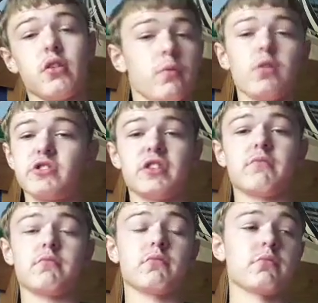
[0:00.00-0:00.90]
You can watch
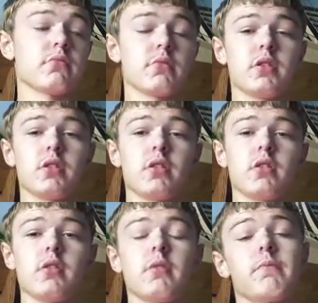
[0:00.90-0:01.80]
it.
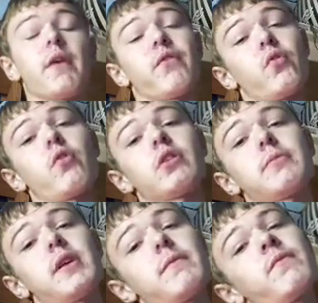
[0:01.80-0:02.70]
But if you've
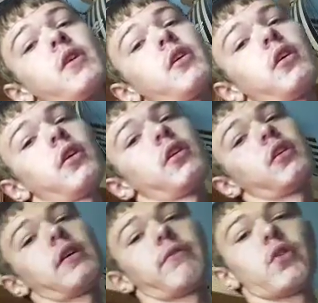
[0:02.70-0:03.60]
already been,
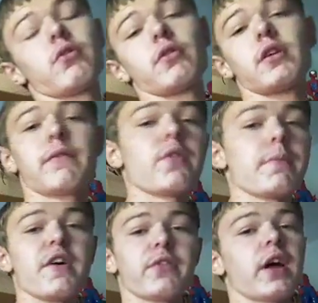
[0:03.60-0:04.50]
if
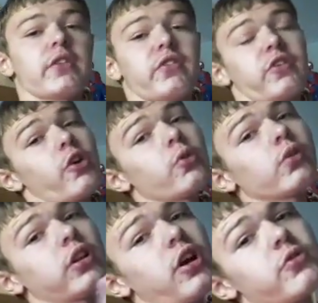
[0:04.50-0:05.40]
your birthday is
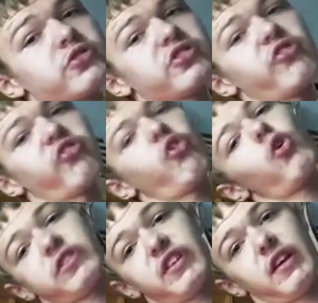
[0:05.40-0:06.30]
too close to
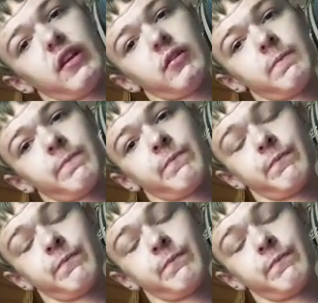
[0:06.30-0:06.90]
14,